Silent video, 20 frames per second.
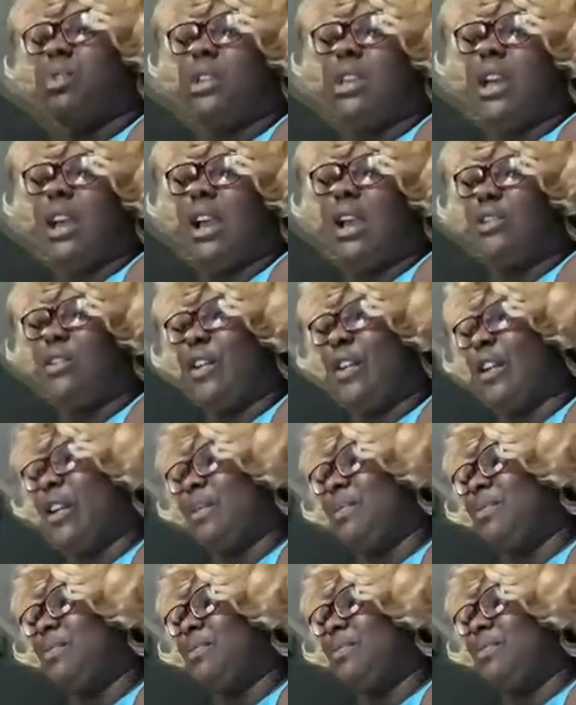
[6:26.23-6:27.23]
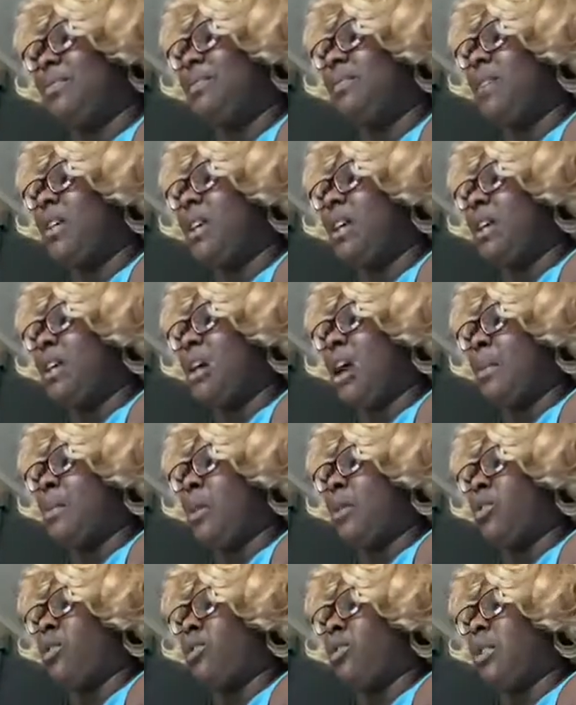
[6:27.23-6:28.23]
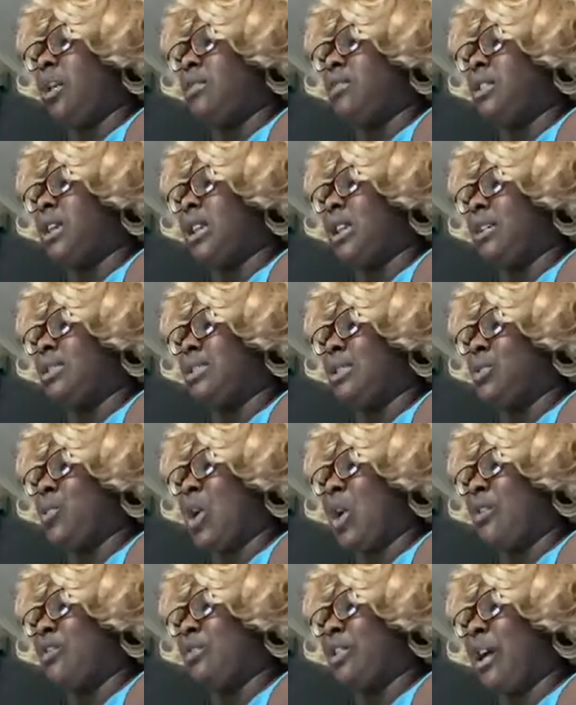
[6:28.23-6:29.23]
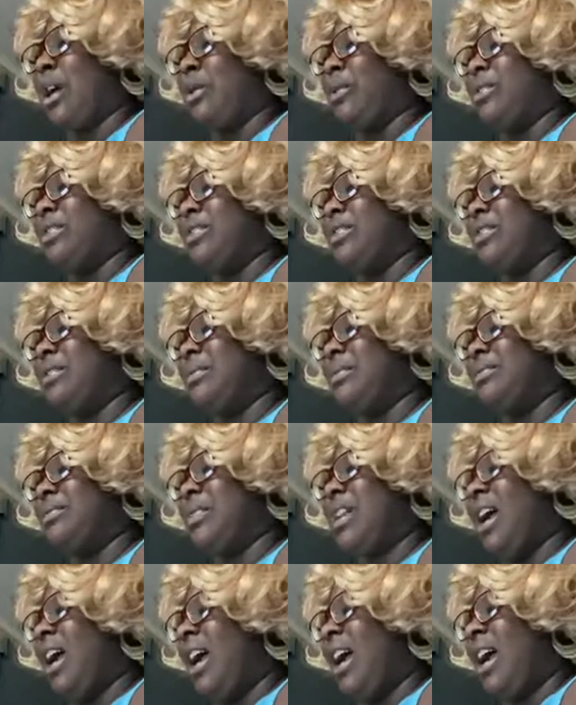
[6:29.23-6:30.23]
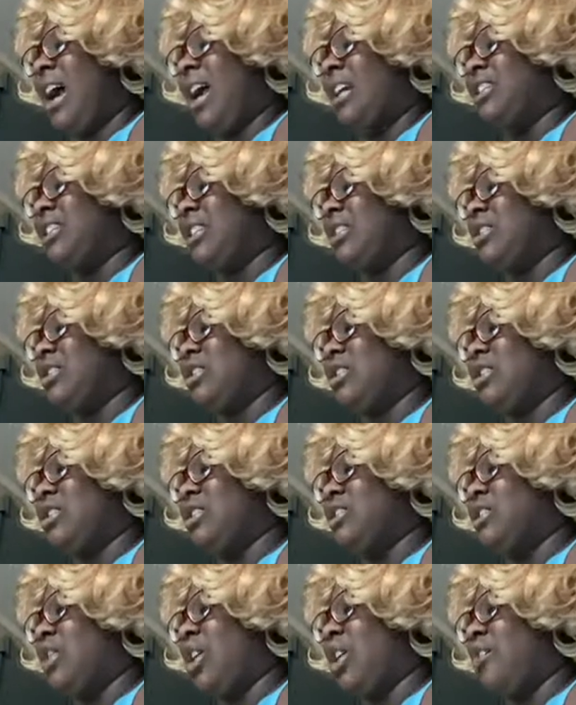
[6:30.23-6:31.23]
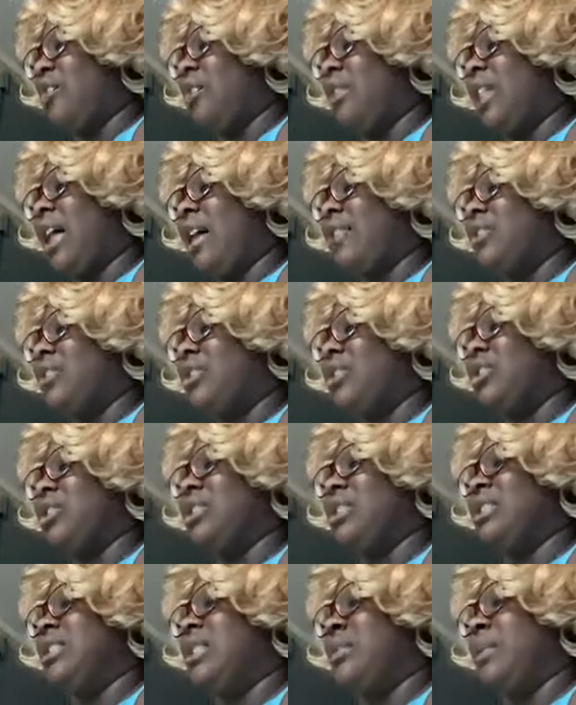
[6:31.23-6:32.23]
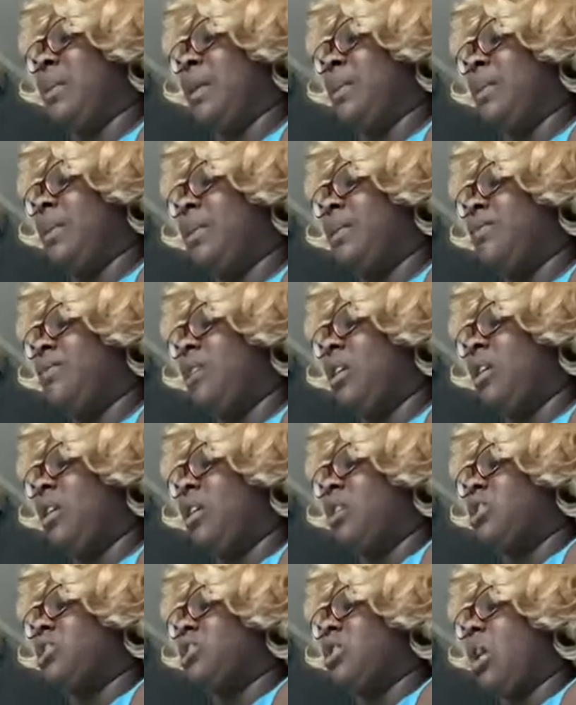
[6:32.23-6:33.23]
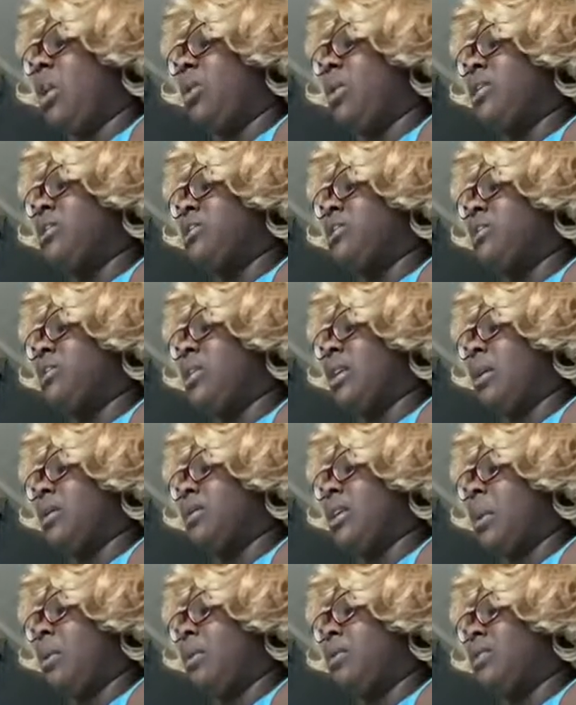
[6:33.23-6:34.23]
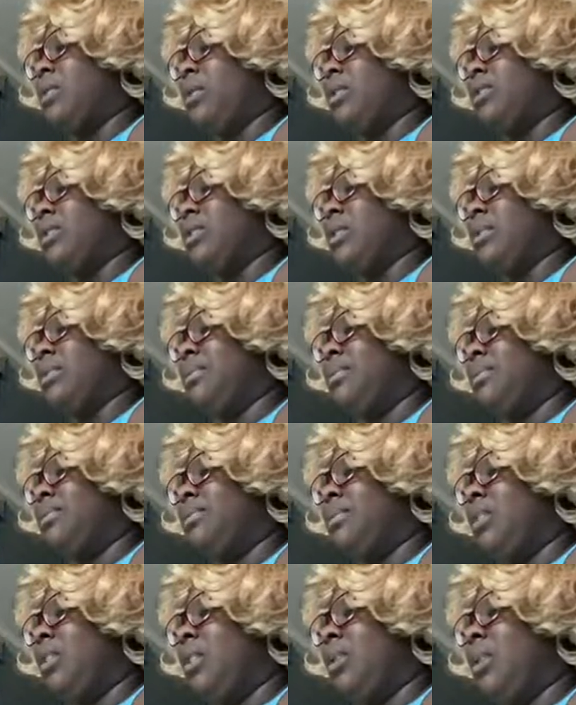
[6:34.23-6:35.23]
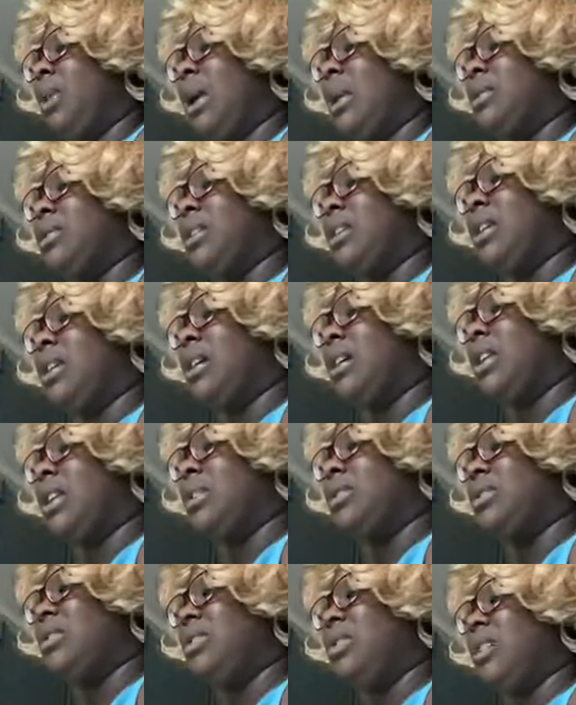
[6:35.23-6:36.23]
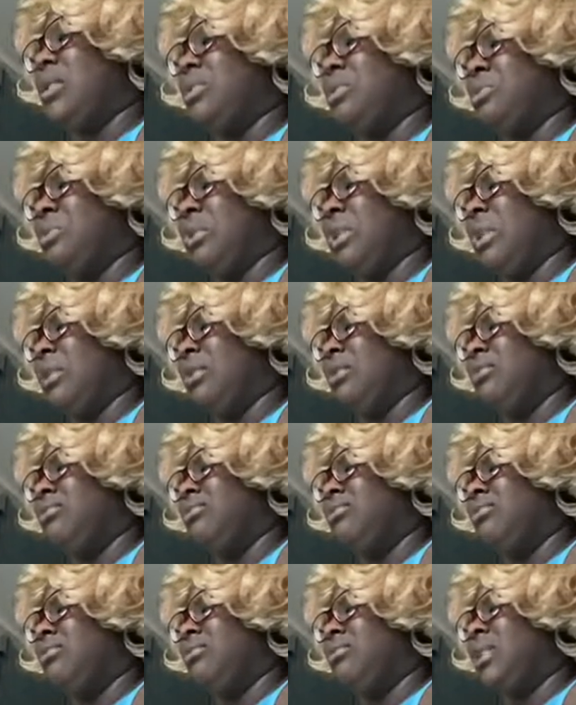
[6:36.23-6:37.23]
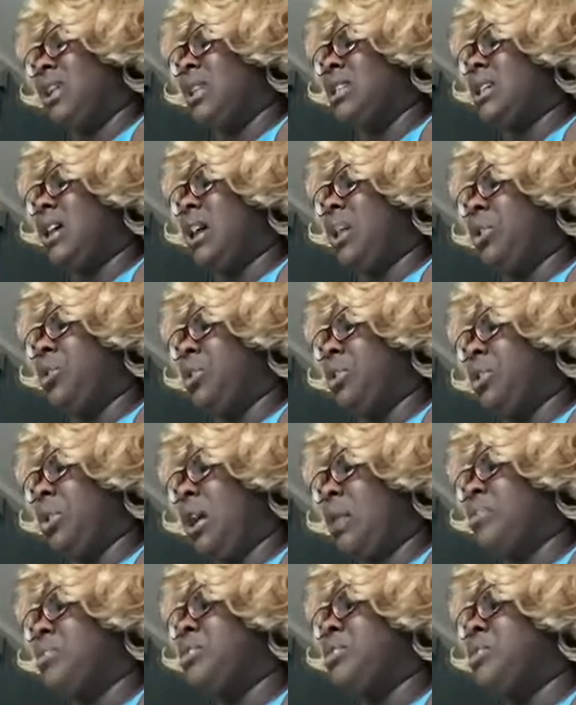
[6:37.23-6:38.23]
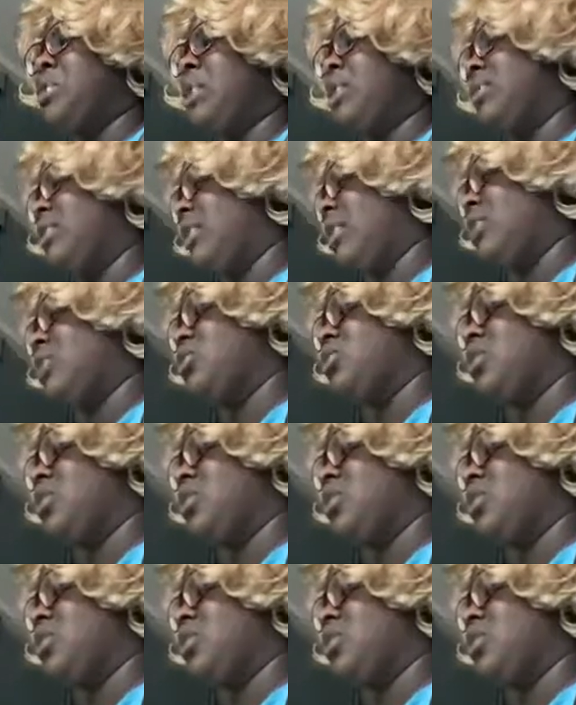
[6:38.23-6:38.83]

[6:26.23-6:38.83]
handwriting. I'm on the bluffs collecting wildflowers. I touched the soft lavender scented paper. She always knew when I was coming for a visit. When I was a kid, I used to think it was weird. But as I got older, I appreciated the extra